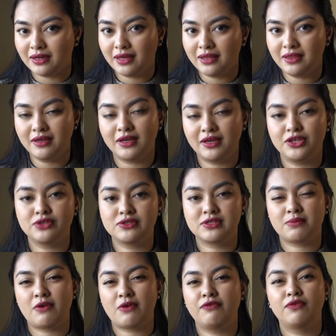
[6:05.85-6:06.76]
I think I use
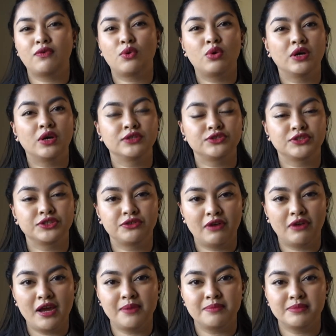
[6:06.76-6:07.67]
about 400
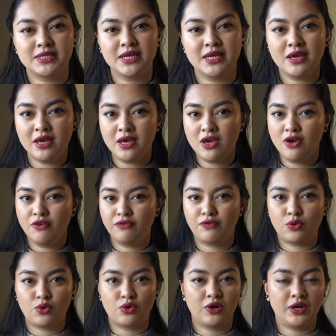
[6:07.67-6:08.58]
grams
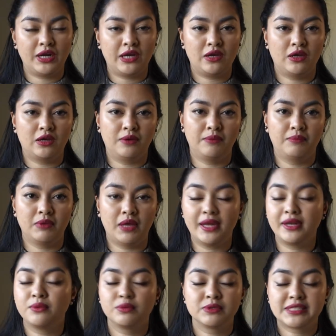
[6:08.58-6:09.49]
for,
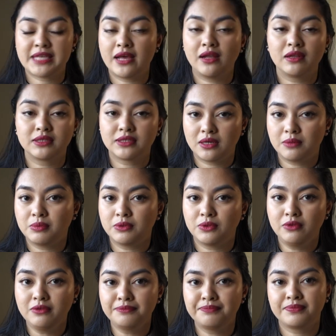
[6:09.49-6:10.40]
and it was held
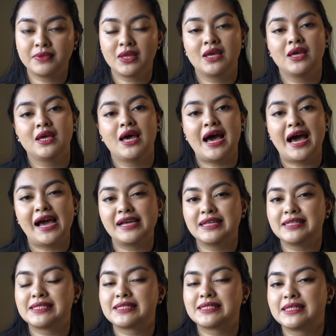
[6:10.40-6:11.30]
double. I
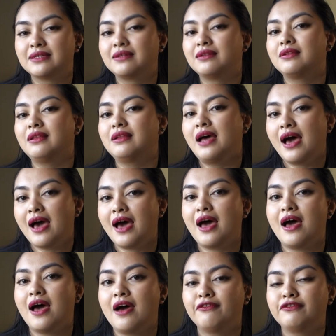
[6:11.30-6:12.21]
still
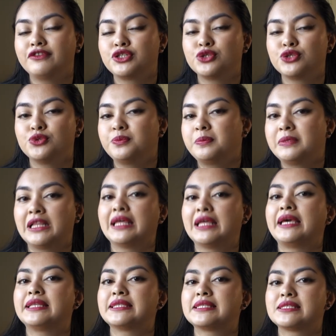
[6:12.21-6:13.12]
have two
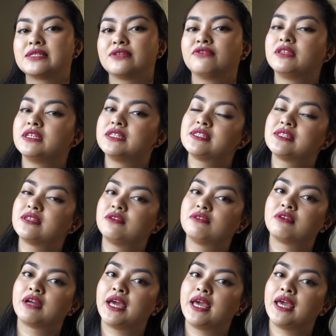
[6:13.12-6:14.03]
plates of this
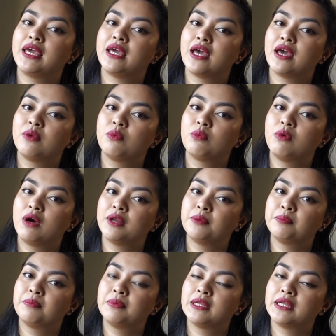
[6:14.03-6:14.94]
gray and
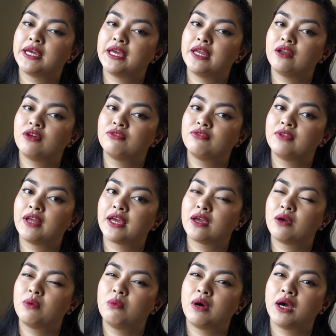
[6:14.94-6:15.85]
one plate of
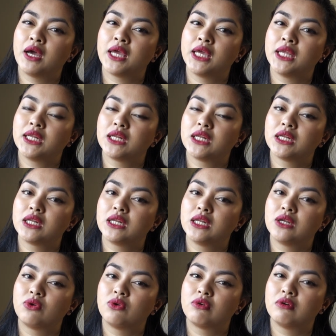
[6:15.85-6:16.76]
like a white
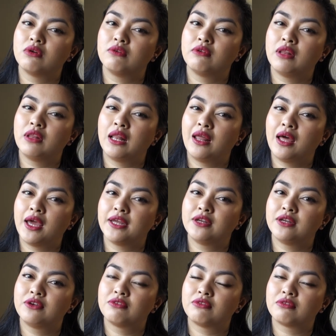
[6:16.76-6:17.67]
or
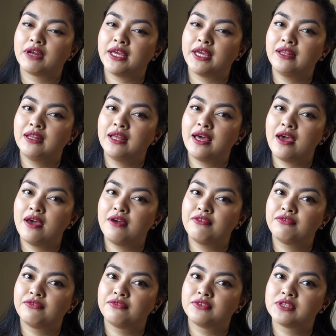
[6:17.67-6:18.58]
light gray
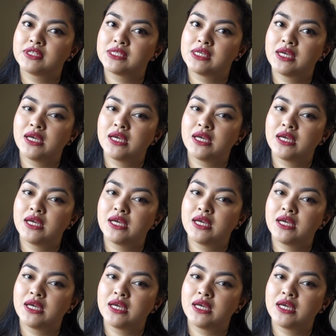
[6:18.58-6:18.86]
left.